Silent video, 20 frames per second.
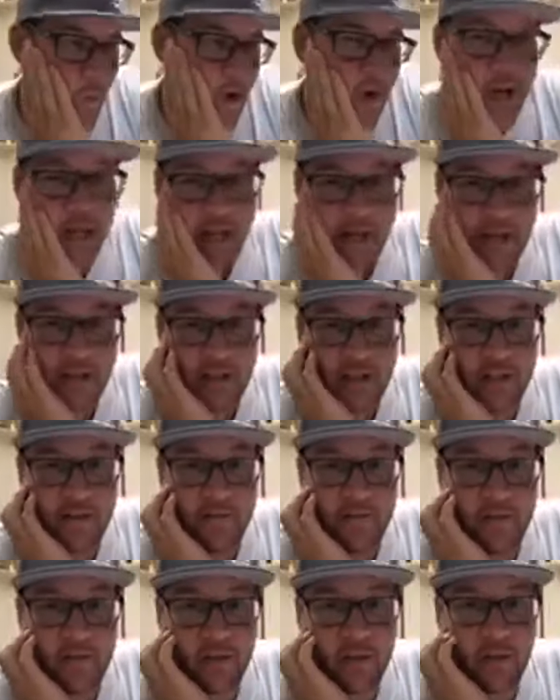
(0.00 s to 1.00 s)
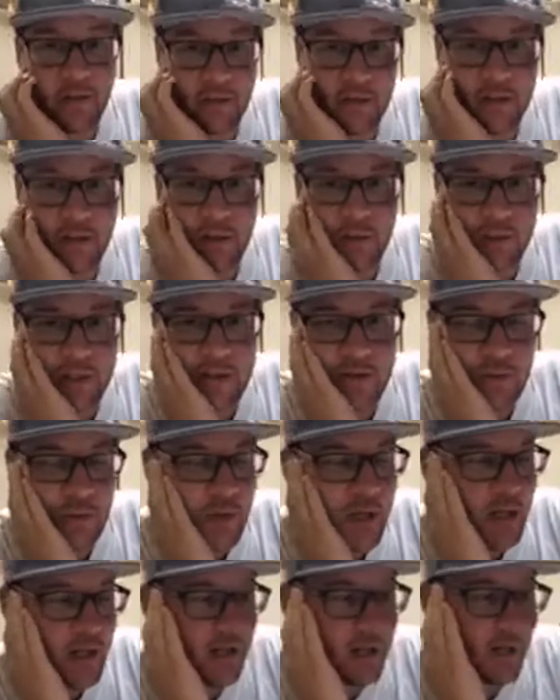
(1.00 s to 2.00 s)
negative consequence
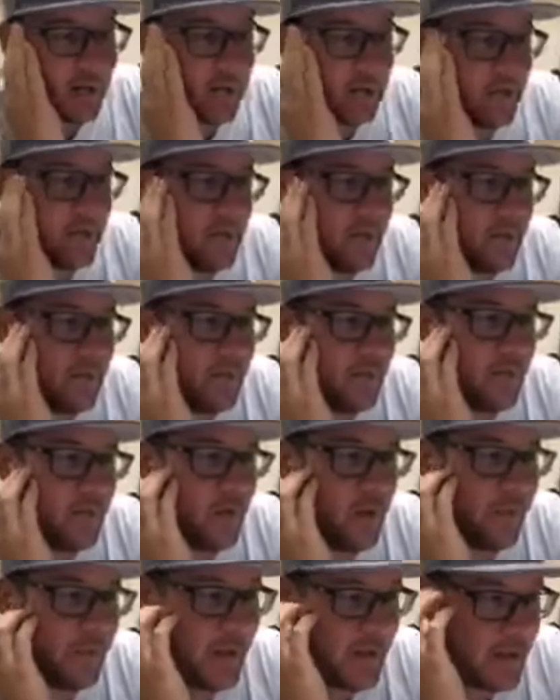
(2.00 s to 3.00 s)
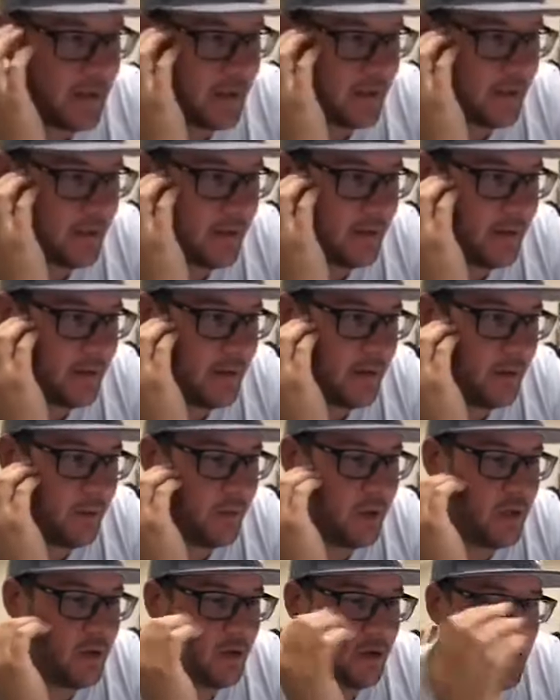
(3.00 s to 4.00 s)
really from this.
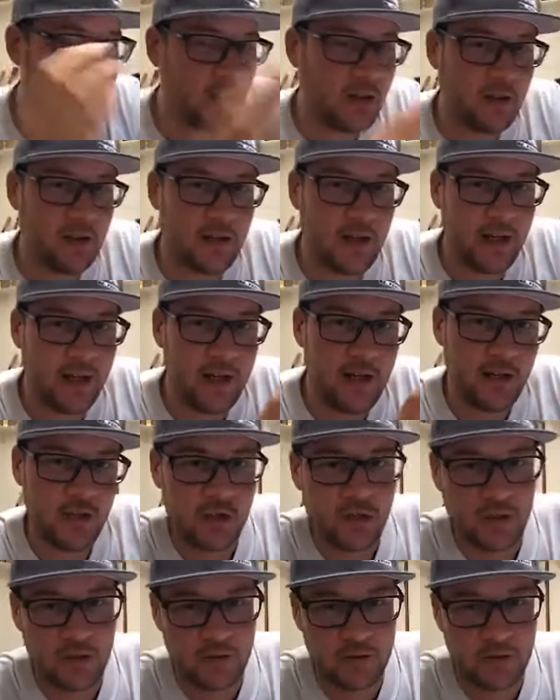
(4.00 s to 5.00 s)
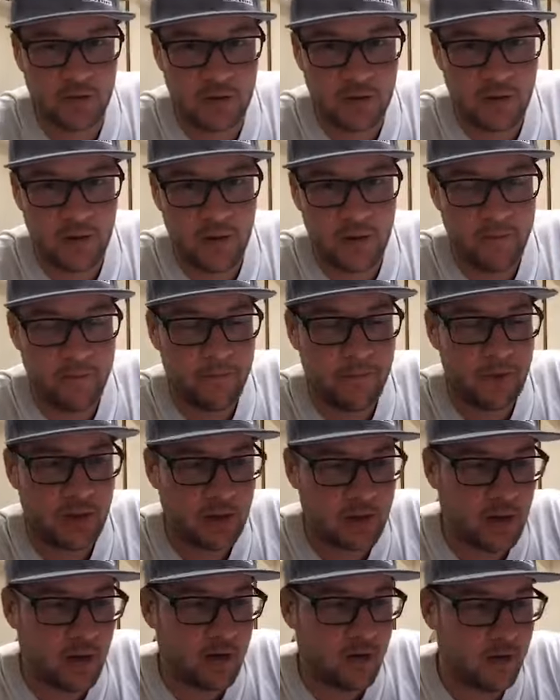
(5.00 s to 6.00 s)
When you look at the issues
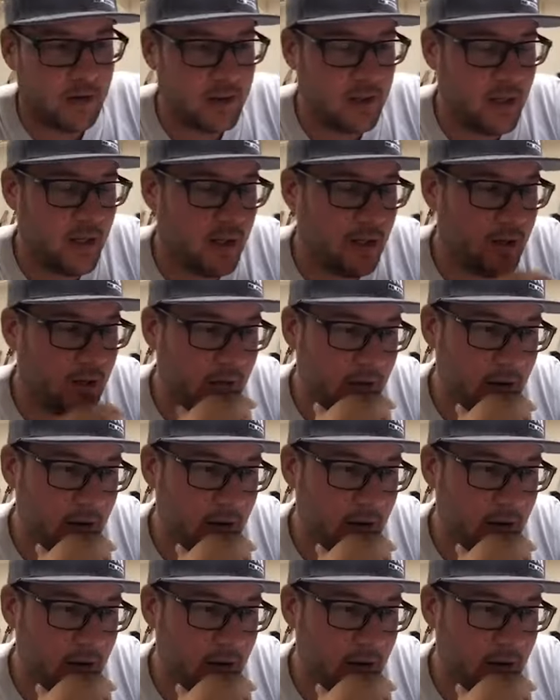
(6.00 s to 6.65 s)
currently,